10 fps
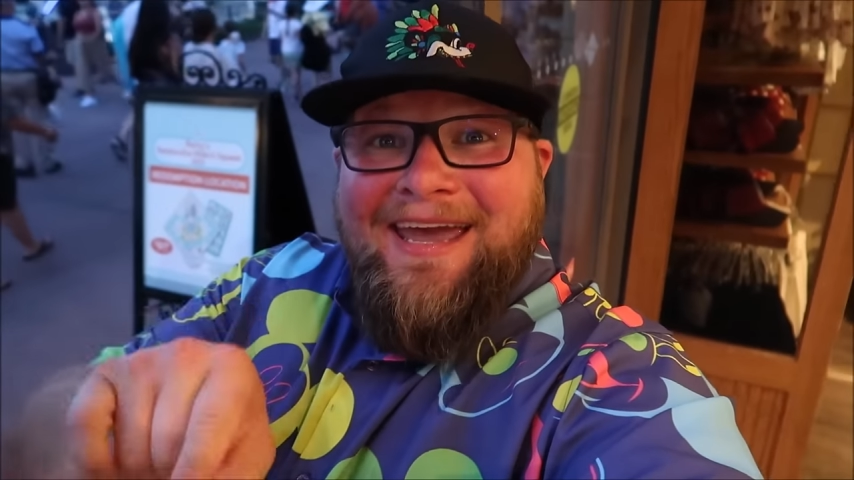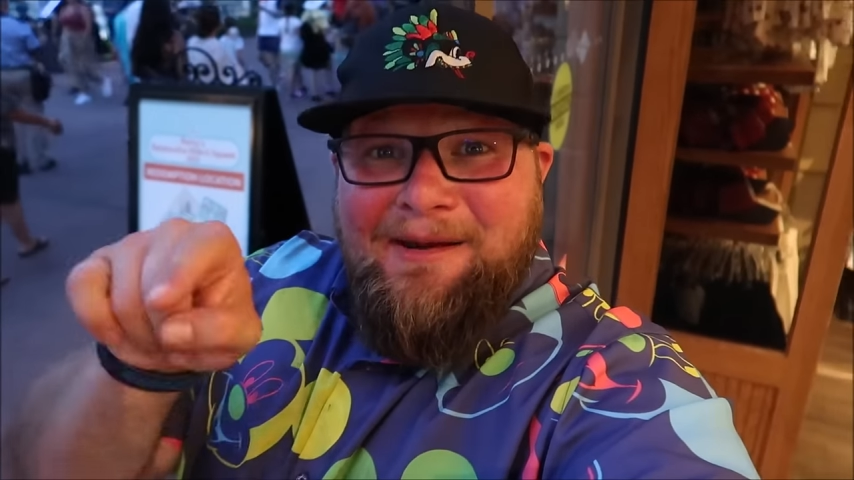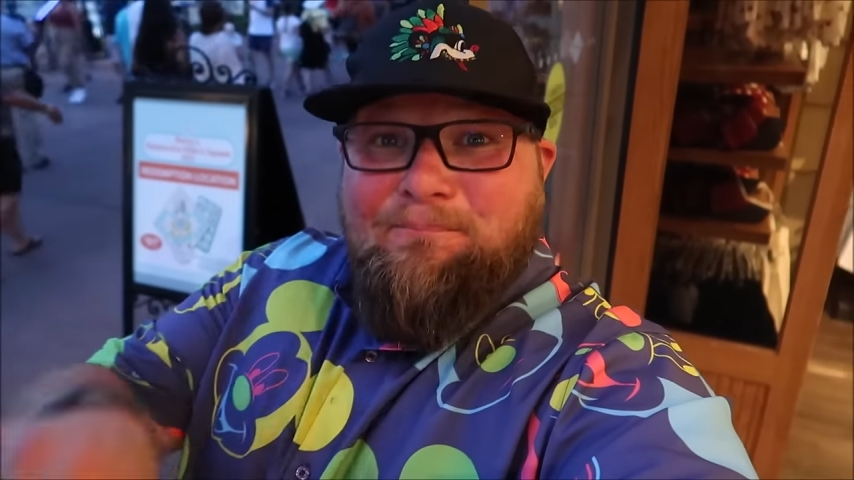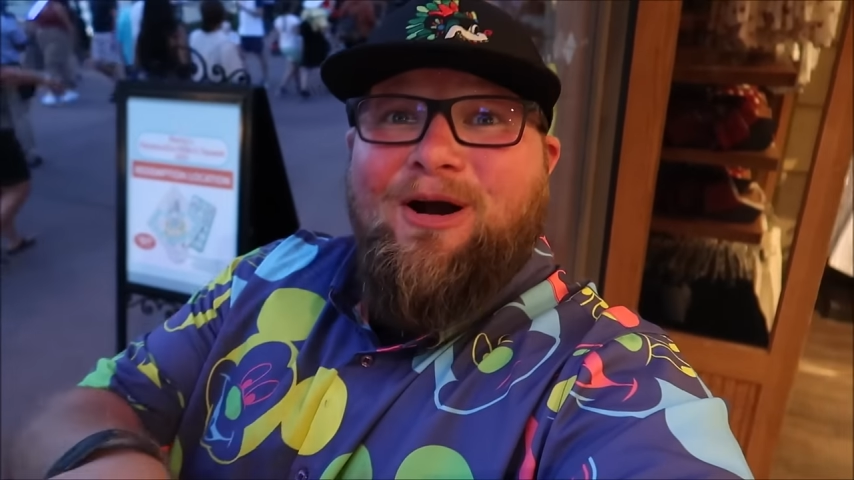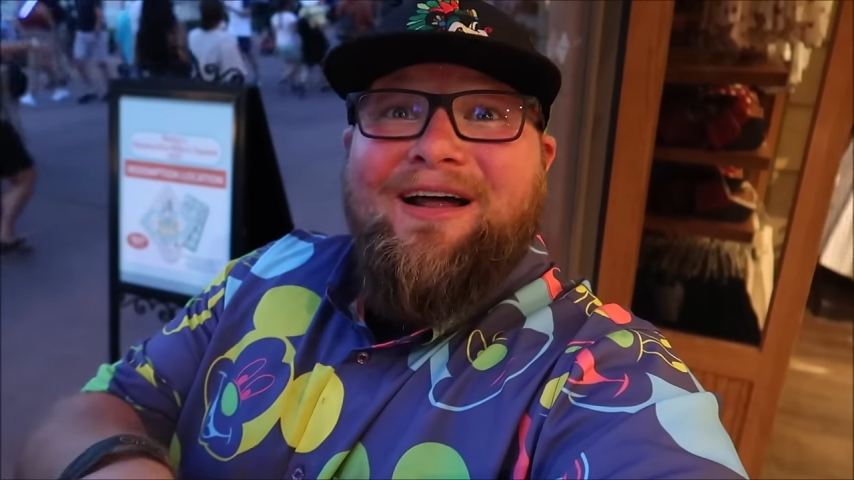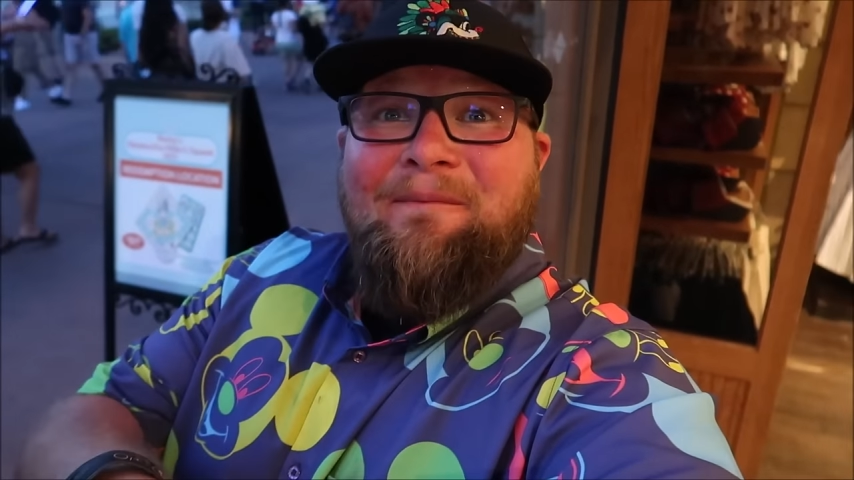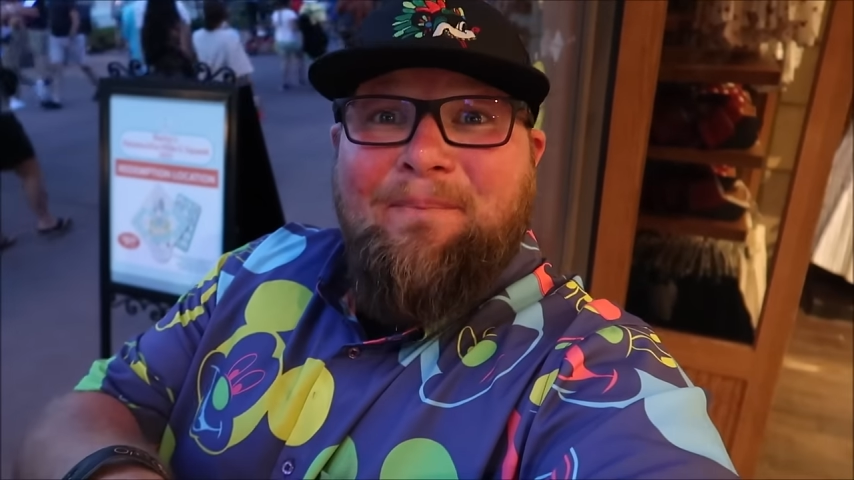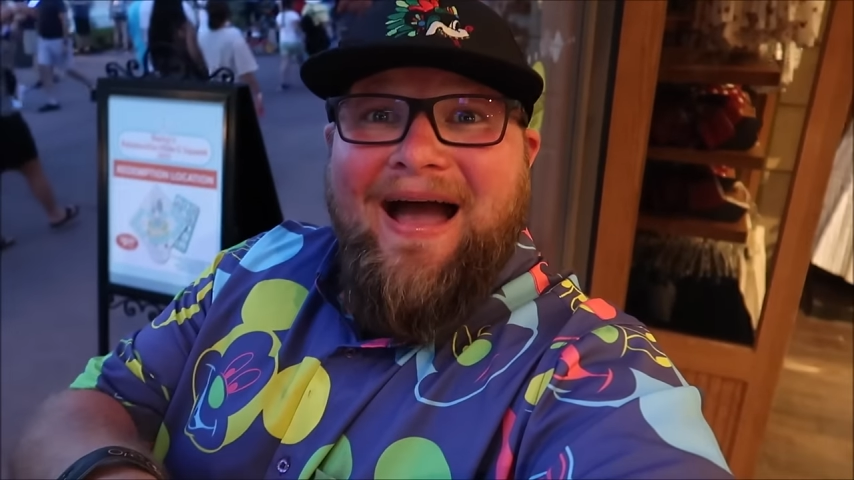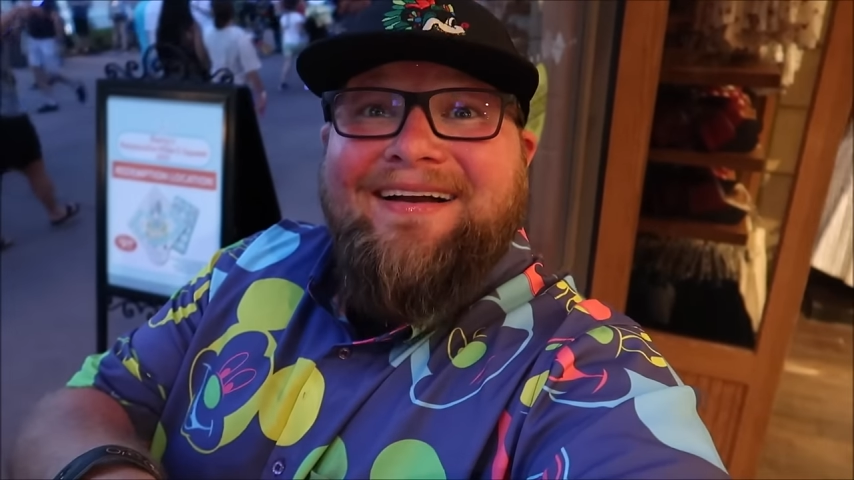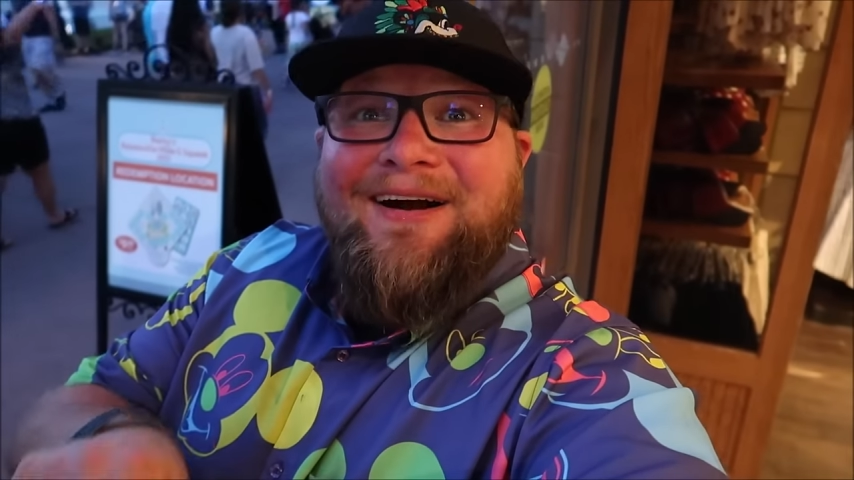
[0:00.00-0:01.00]
he brought a
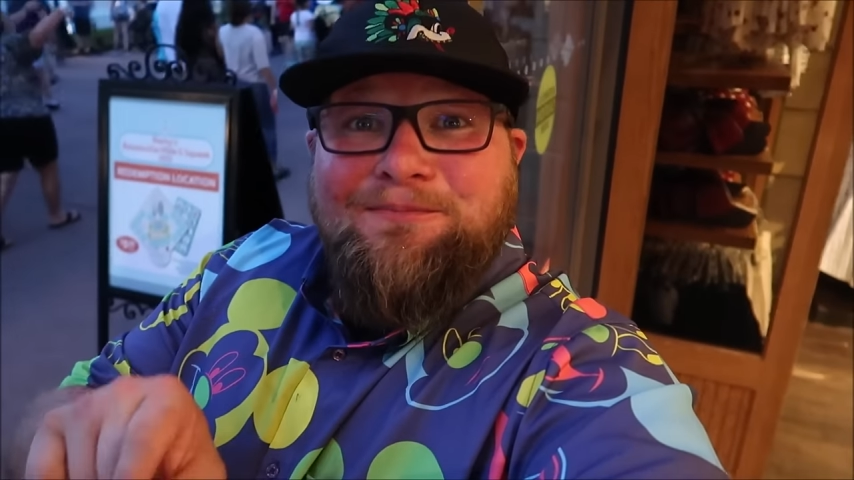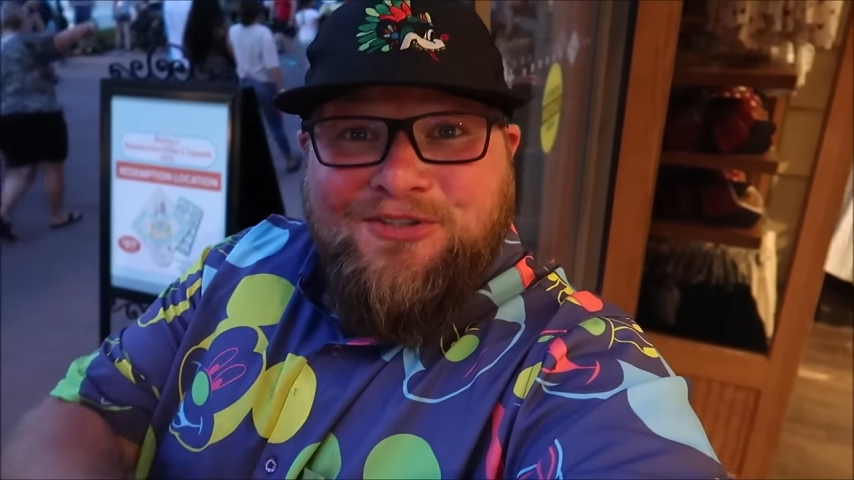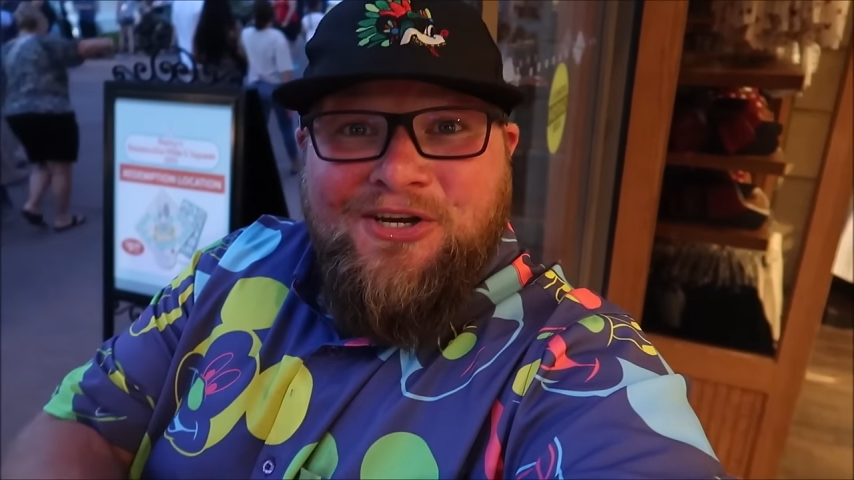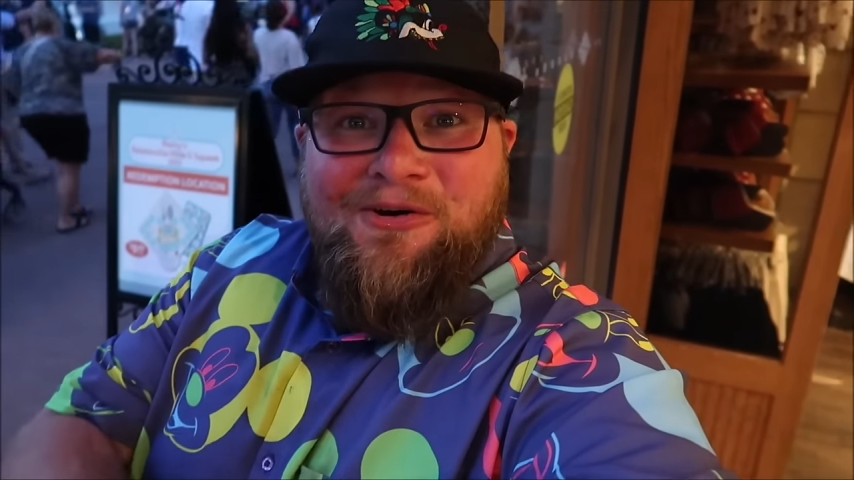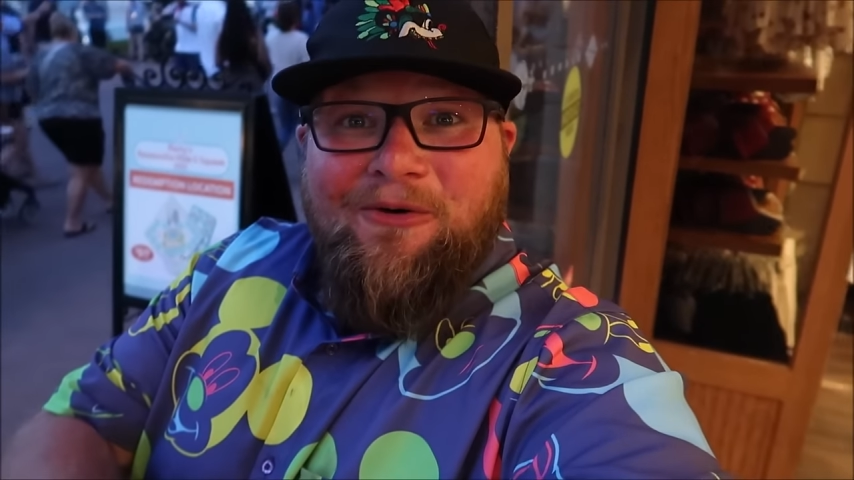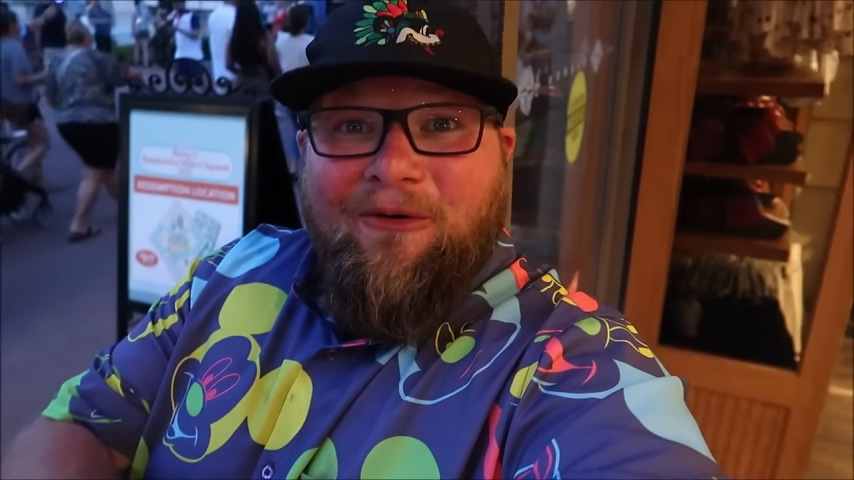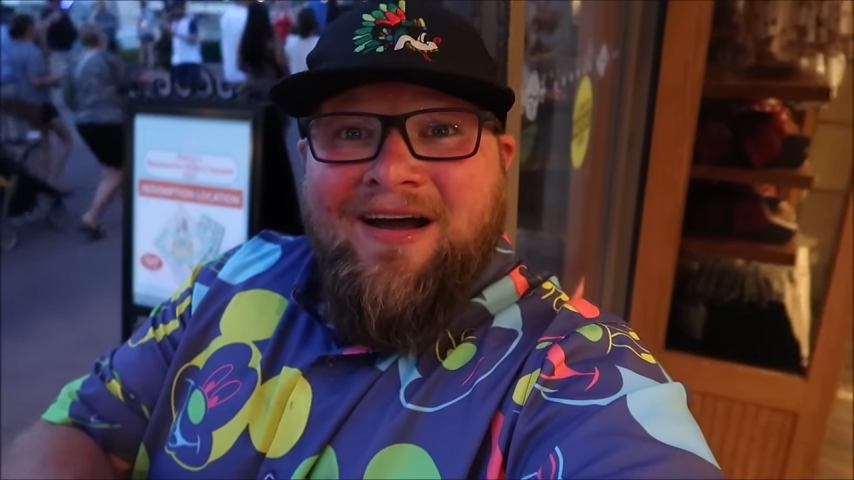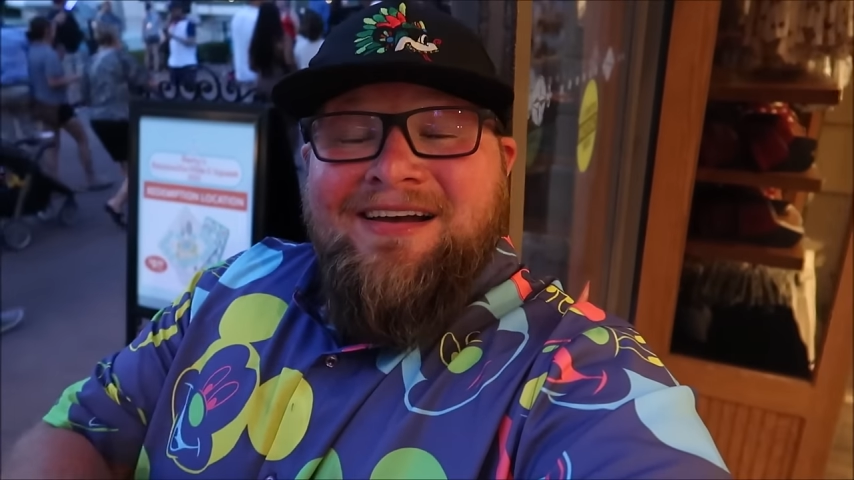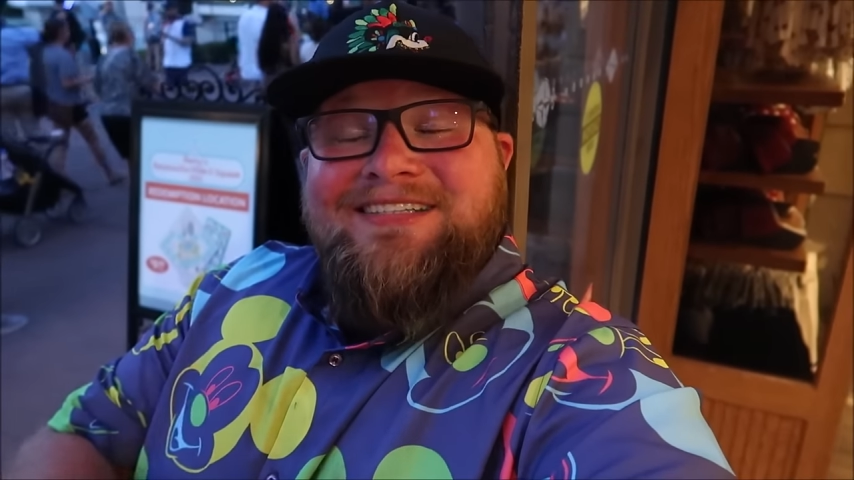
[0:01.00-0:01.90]
backup too.